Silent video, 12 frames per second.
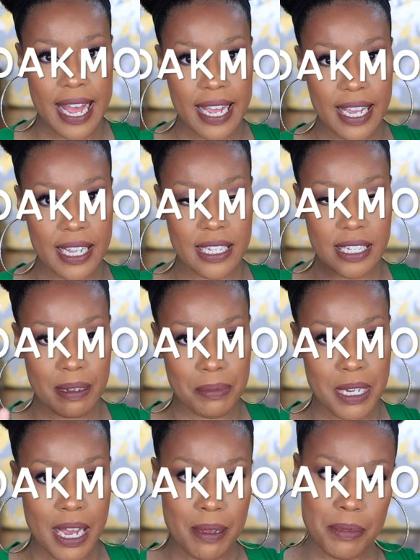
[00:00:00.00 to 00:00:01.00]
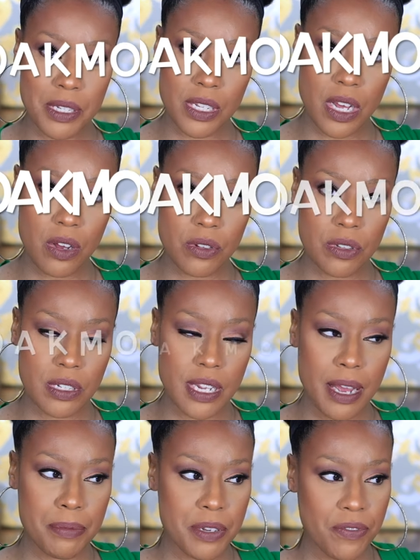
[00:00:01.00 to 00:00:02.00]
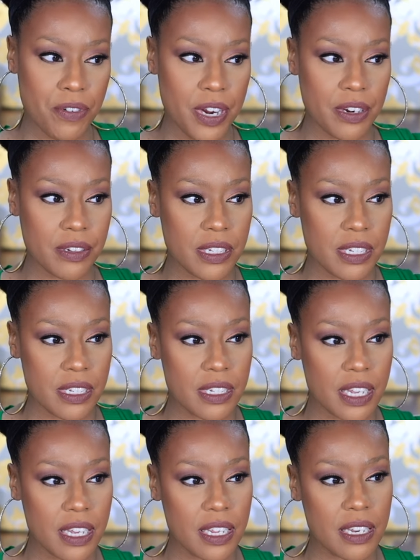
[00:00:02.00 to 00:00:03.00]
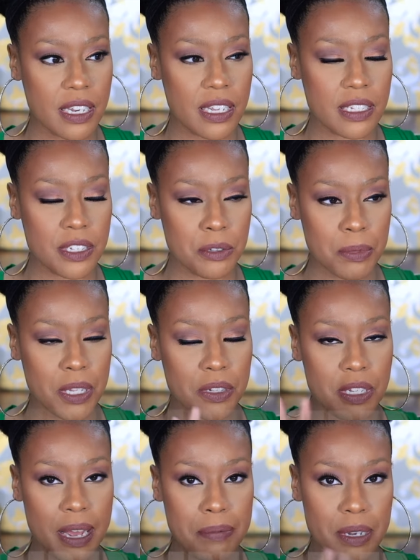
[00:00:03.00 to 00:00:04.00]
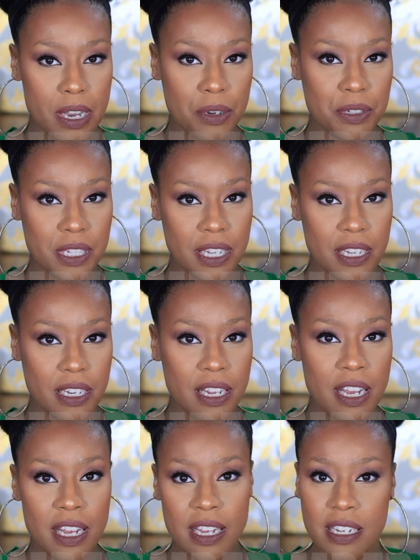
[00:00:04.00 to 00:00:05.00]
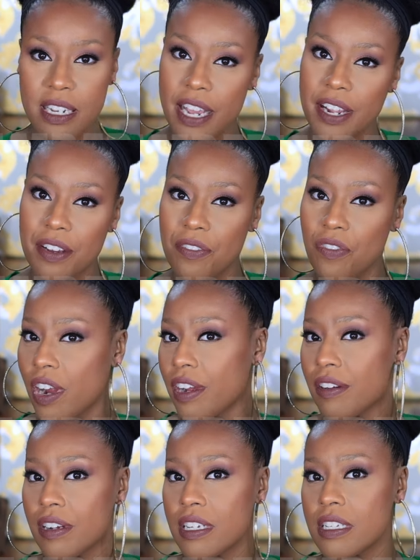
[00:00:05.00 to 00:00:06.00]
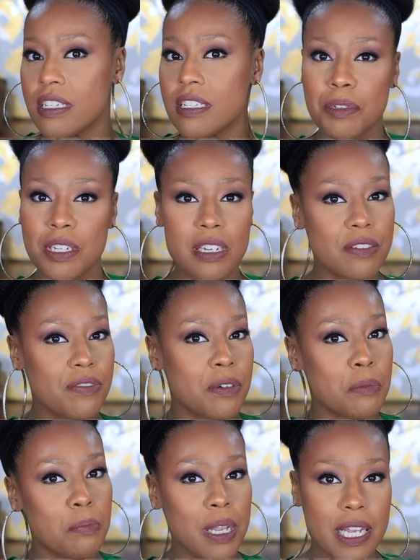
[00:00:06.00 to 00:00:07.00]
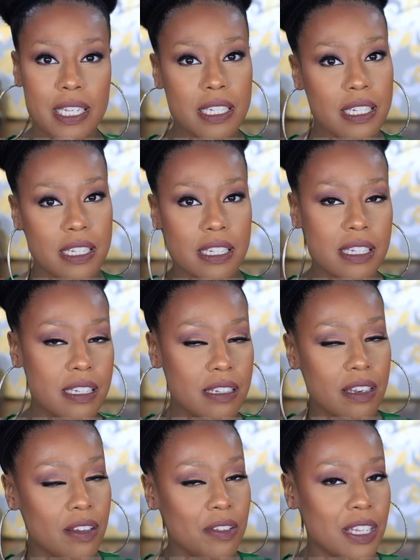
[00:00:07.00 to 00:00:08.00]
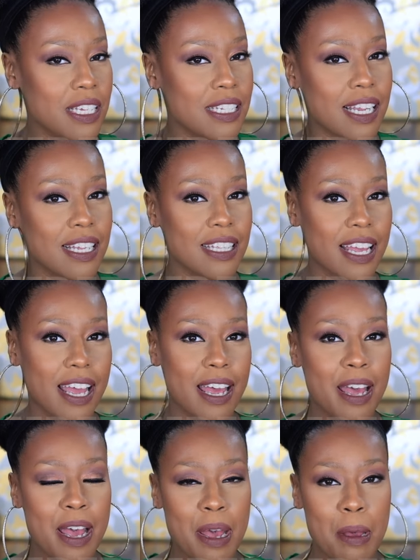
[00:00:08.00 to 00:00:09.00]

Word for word: And sometimes those types of fragrances can, excuse me, those type of notes can take a fragrance to different places, you know, things like that.